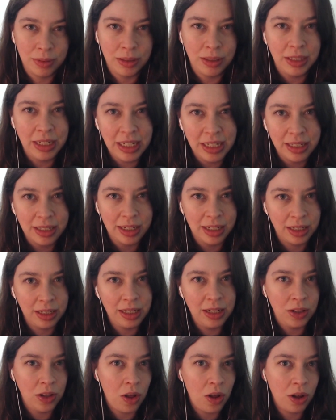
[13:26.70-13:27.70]

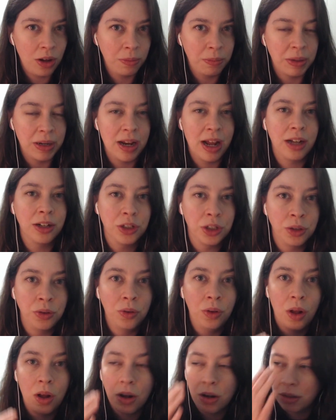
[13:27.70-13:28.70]
decently long, but not too
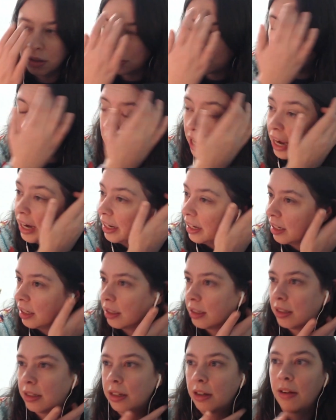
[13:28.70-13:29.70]
long, so that I can
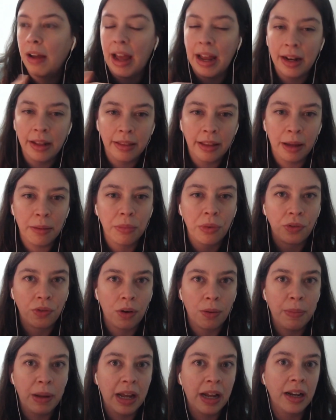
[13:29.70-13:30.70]
still edit them before
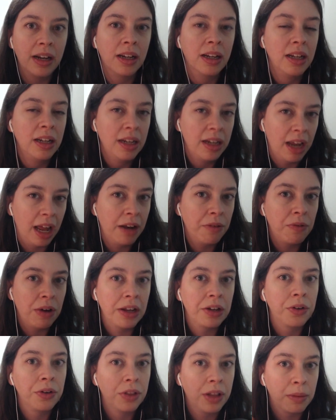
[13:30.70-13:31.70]
bed and
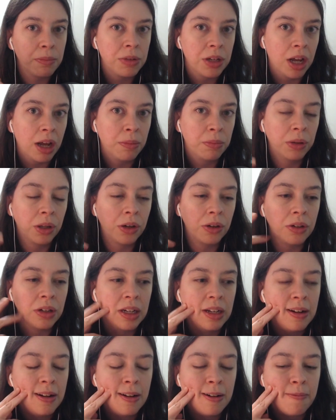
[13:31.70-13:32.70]
render them to upload,
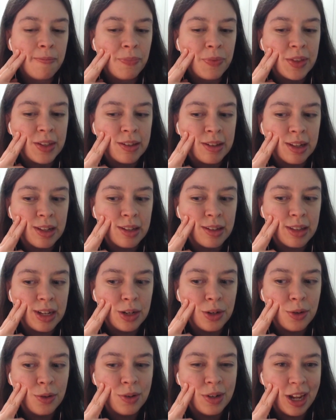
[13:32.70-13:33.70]
since they
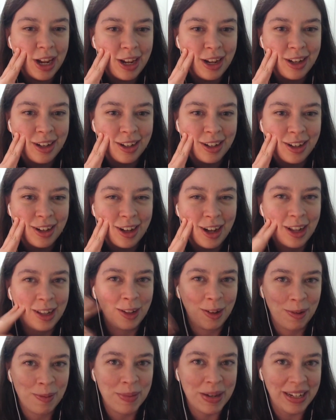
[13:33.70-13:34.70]
do take a
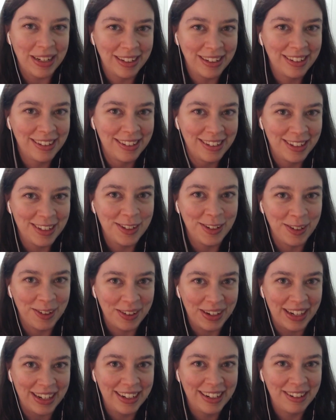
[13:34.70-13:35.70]
little bit to do
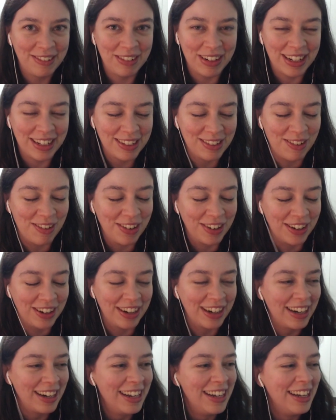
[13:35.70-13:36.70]
it when it's
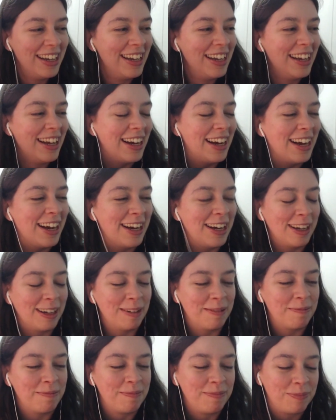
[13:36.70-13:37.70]
longer.
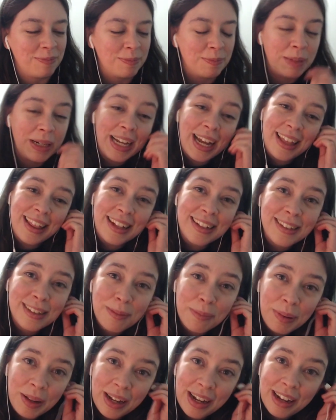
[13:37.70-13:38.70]
But yeah, that's the
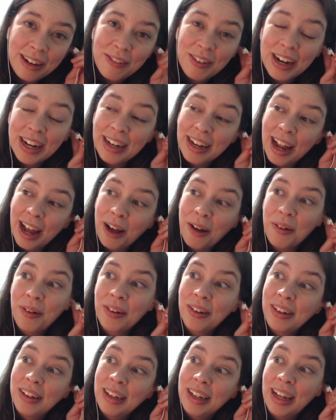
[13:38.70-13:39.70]
plan right now.
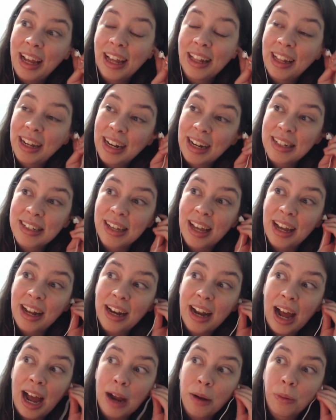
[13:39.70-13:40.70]
And like I
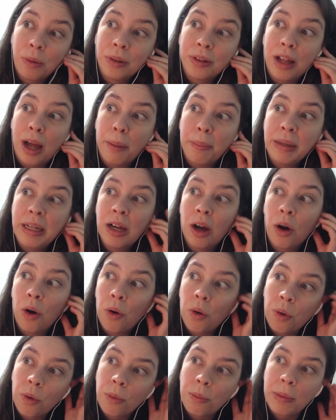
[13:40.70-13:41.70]
said, I will not be
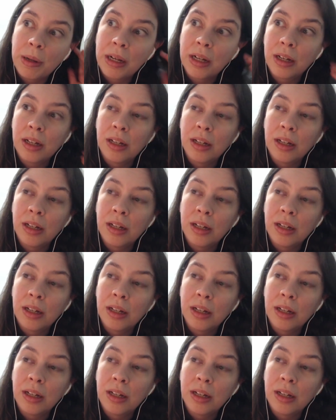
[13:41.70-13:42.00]
home